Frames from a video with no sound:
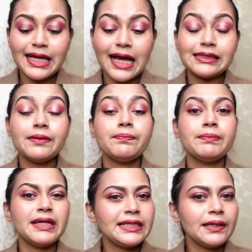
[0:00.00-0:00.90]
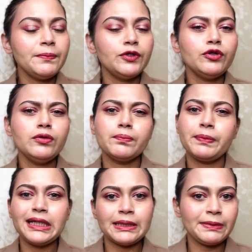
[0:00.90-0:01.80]
has a medium to
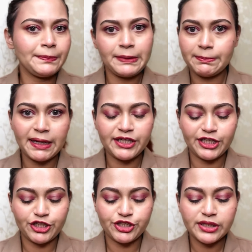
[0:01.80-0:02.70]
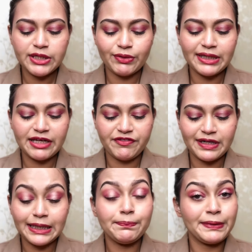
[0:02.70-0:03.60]
buildable pigmentation. You can
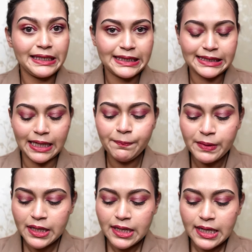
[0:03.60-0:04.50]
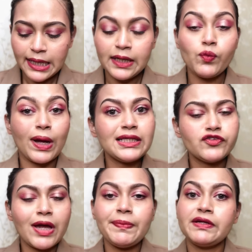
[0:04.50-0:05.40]
definitely build it up. In one
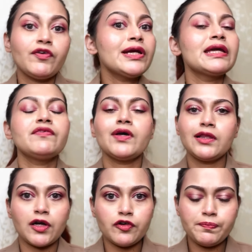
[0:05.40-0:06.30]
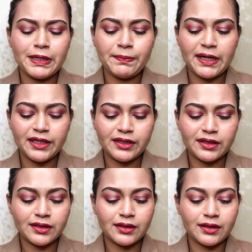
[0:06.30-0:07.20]
swipe, it won't give you a lot of pigment,
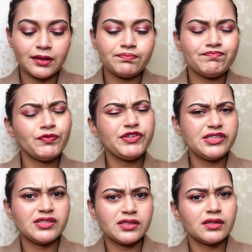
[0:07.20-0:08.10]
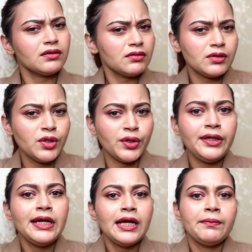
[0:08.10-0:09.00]
which is
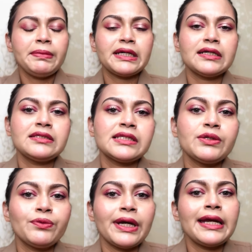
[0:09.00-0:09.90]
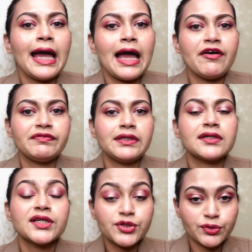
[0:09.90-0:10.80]
good because you can have the
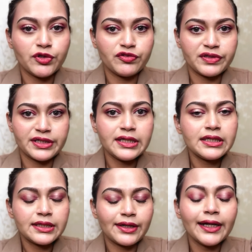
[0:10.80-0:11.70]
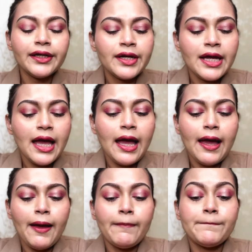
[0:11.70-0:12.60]
control over it, right?
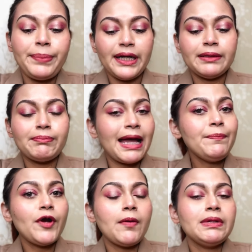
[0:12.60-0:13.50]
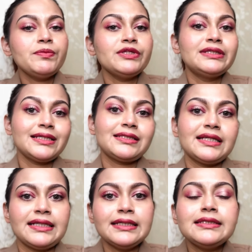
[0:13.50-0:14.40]
But my problem with this
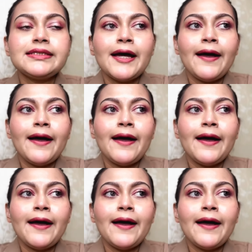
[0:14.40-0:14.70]
is,